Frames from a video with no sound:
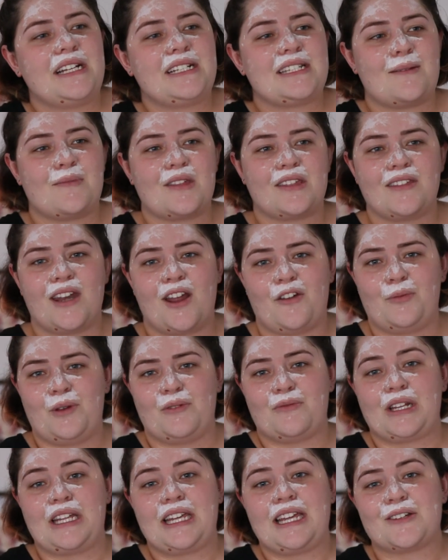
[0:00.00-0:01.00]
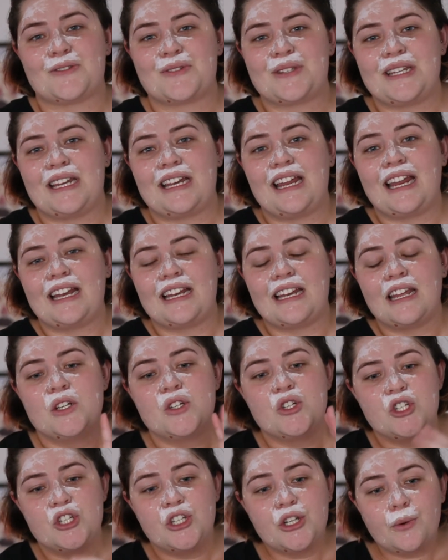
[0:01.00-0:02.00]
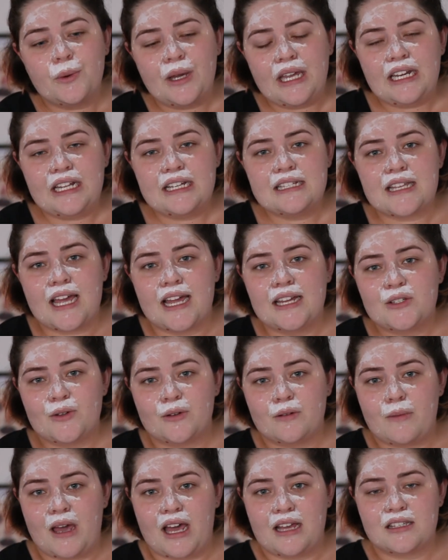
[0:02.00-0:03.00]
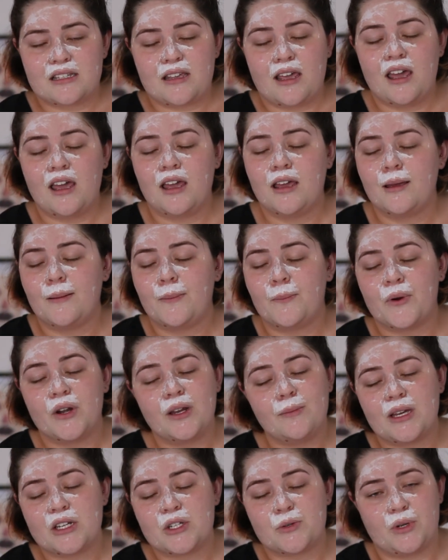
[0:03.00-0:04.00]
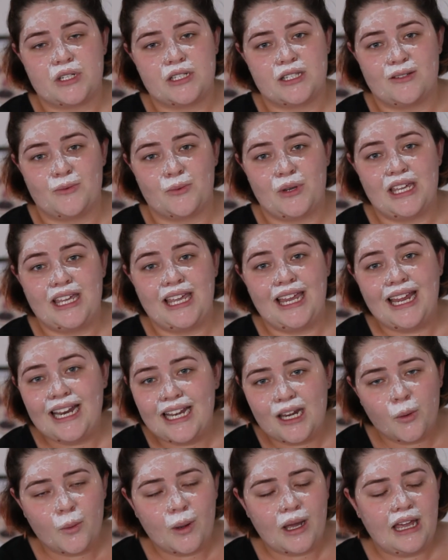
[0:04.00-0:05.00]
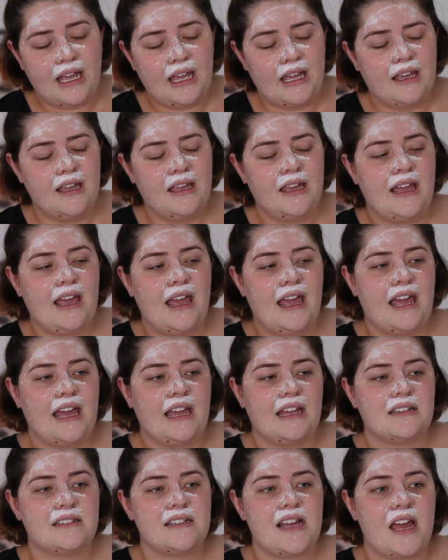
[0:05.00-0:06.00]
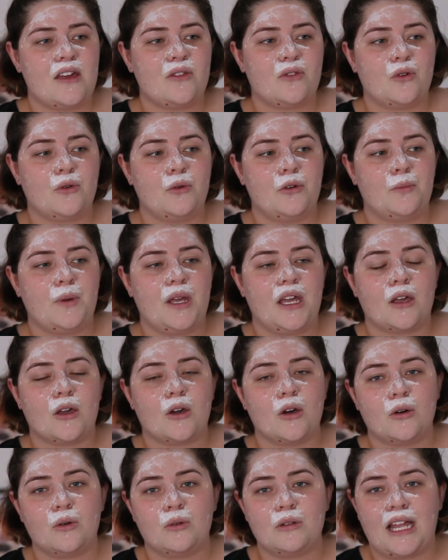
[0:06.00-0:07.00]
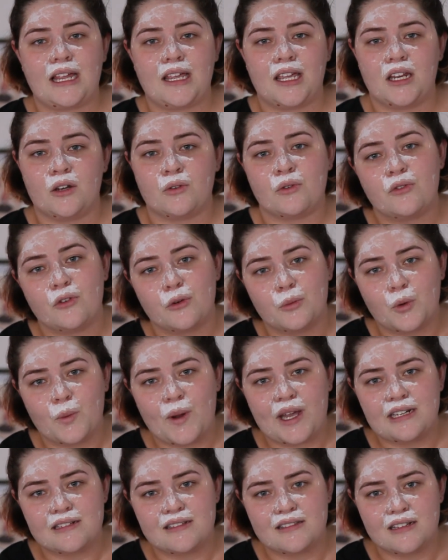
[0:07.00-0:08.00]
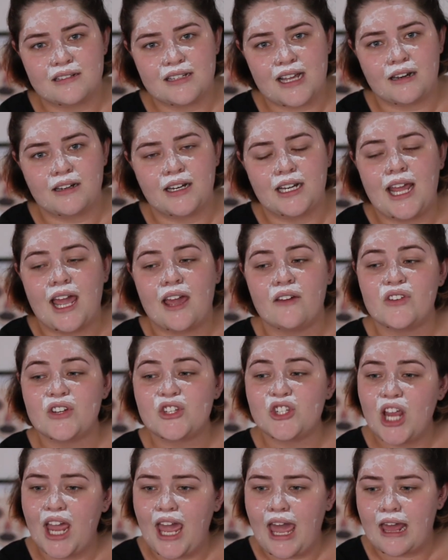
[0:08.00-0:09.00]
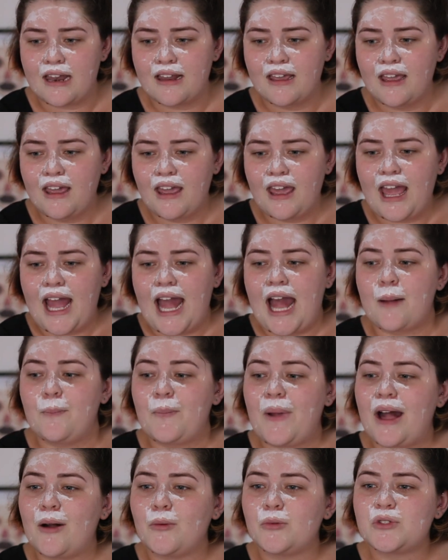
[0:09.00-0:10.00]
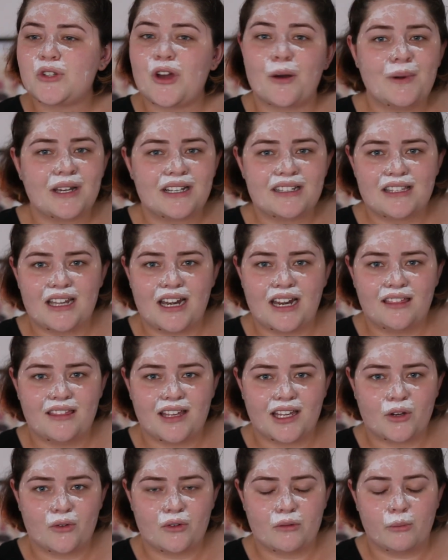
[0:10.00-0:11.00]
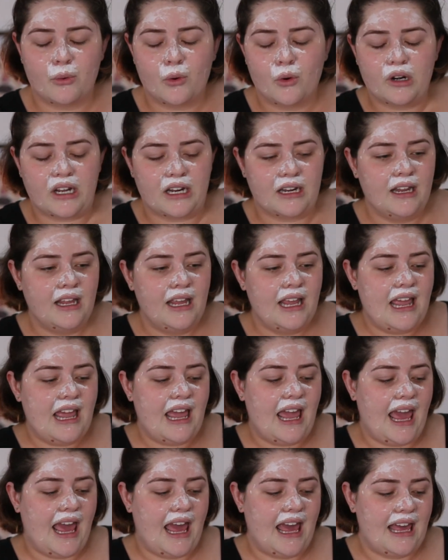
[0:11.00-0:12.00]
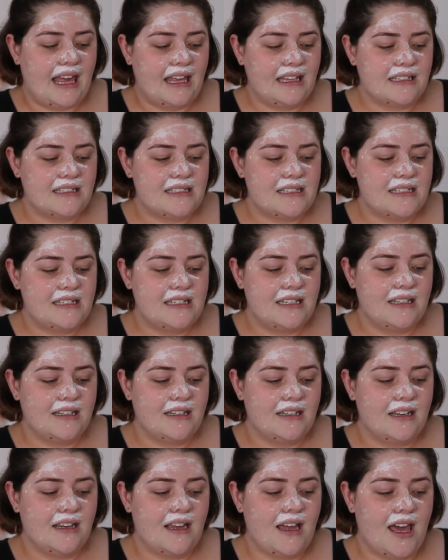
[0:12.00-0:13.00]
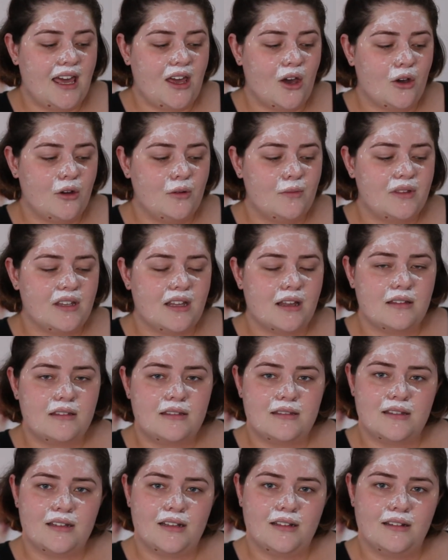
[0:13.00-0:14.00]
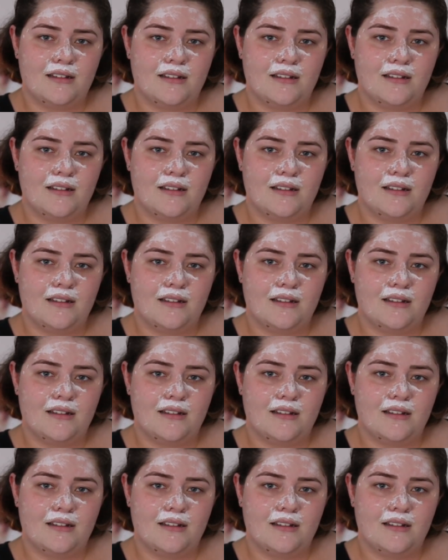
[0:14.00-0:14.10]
it's something that I've been really interested in doing, as I do a mask pretty much once a week anyway, and I thought it would be a cool, like, informal way to sit down and have a chat about topics that I think are important. And I hope this